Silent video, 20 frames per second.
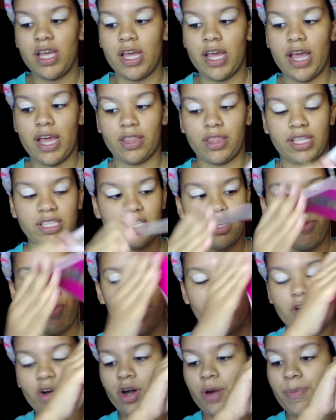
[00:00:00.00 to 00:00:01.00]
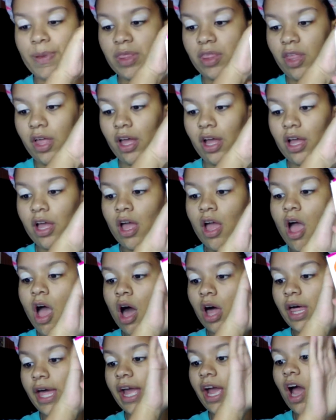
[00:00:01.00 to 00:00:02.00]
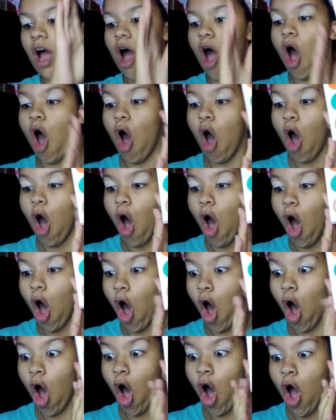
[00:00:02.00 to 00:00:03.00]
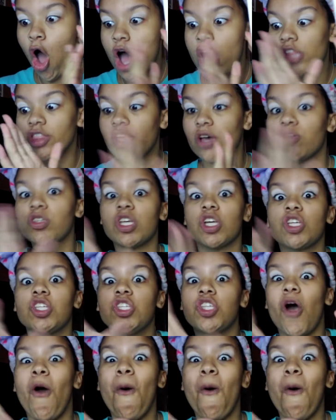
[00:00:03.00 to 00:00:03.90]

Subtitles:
And let's open her up and look. Like, oh, those look so